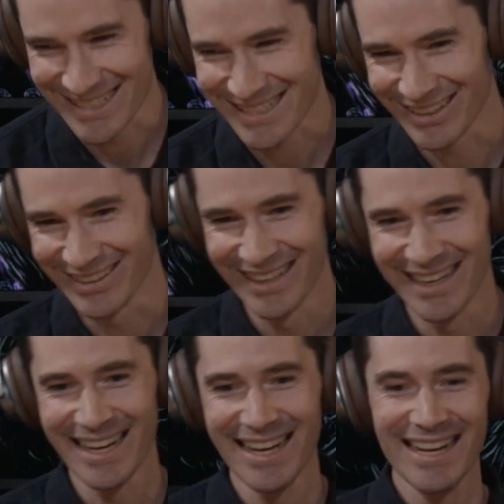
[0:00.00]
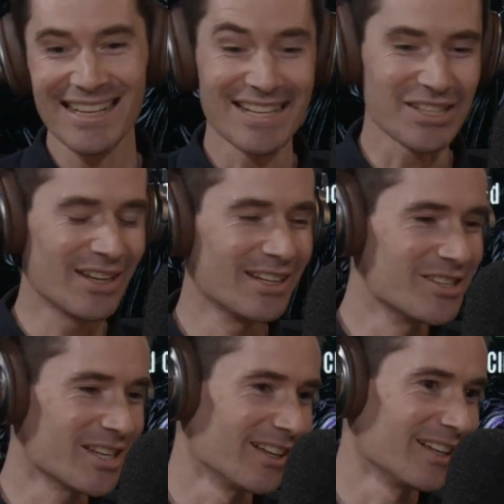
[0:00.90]
So in New
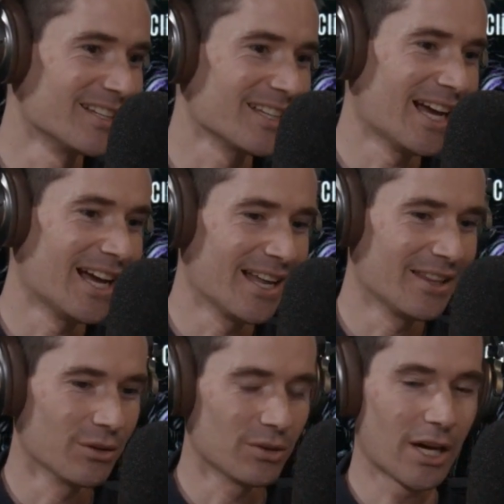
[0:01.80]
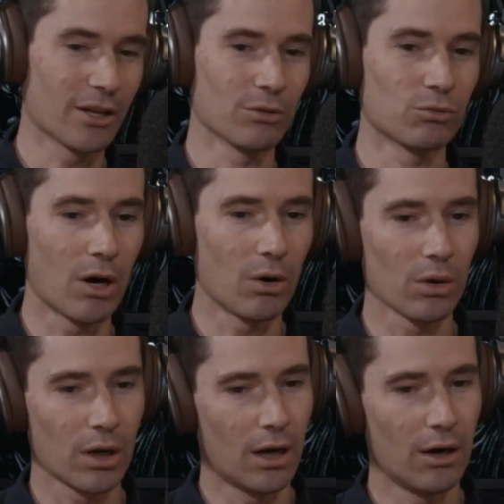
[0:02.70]
Zealand, the
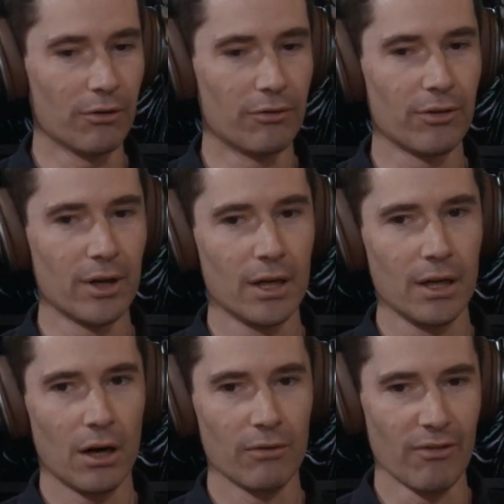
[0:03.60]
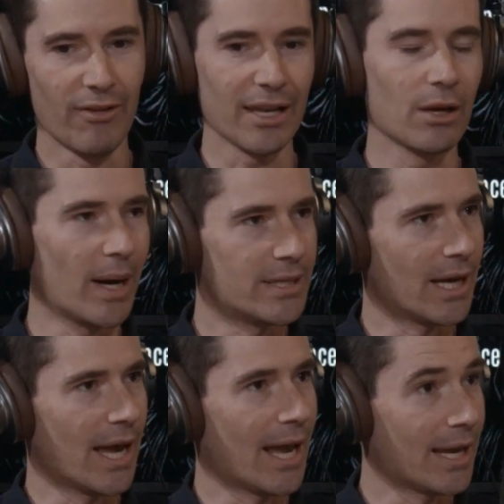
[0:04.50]
role of evaluator
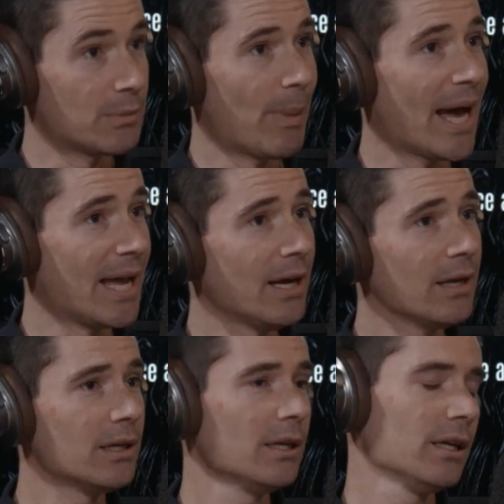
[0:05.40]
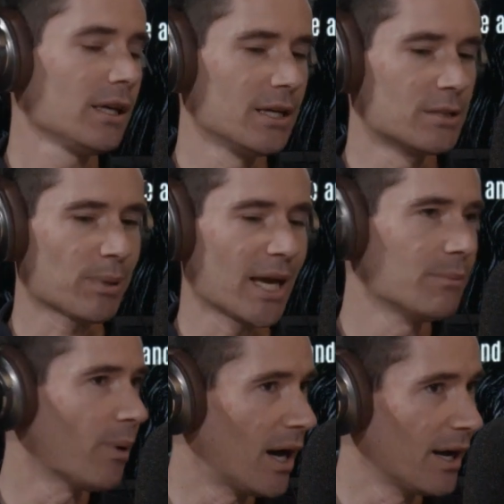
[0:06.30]
and payer is played
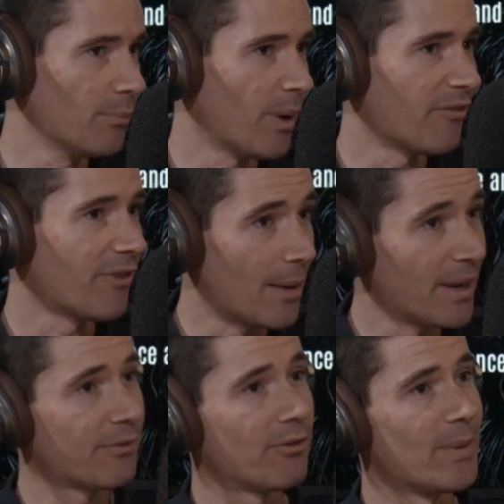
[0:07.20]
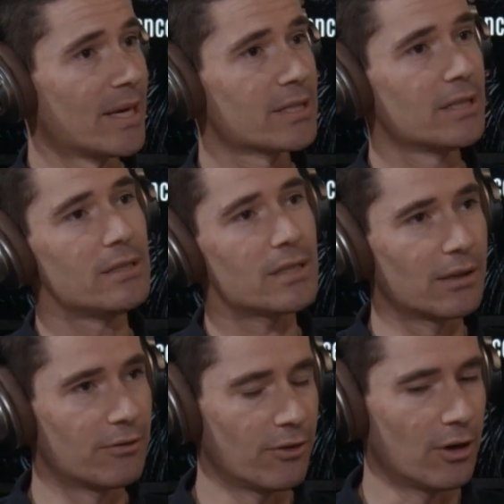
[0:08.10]
by Pharmac for medicines
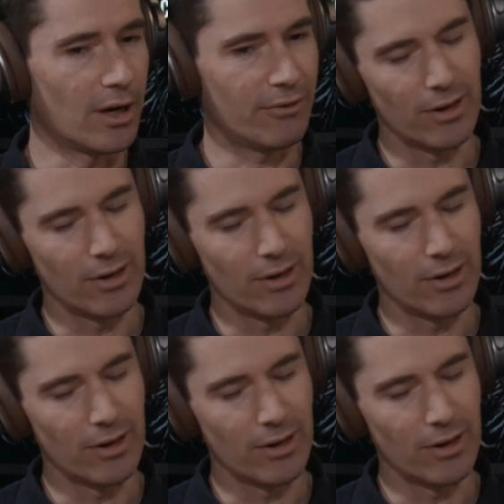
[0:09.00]
and for